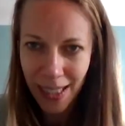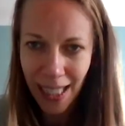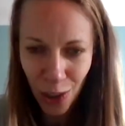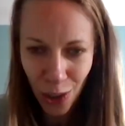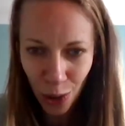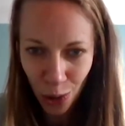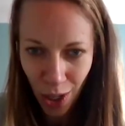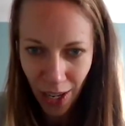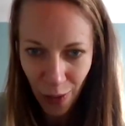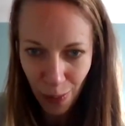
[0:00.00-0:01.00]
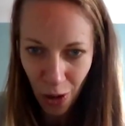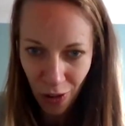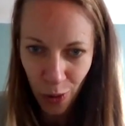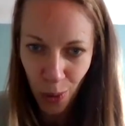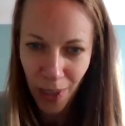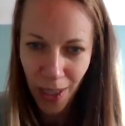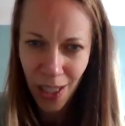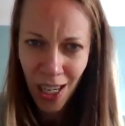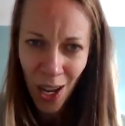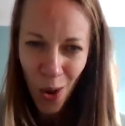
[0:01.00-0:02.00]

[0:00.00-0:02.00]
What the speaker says: Is that just to drive the plot forward?